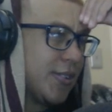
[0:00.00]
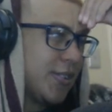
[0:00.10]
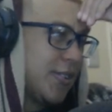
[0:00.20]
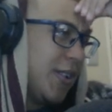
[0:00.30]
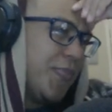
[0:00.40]

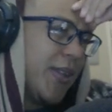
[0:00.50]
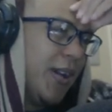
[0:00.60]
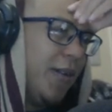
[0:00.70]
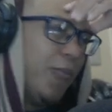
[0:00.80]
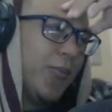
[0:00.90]
something
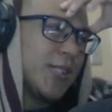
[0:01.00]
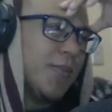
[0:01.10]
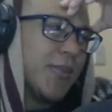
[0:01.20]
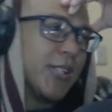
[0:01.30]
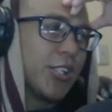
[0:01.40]
to
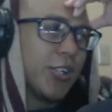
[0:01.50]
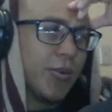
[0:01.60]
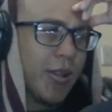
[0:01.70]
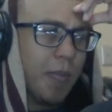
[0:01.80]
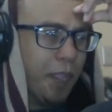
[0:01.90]
do
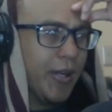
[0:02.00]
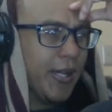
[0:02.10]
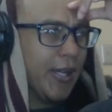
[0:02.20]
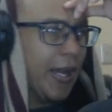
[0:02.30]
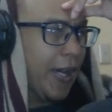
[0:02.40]
with a
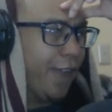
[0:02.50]
bird, like a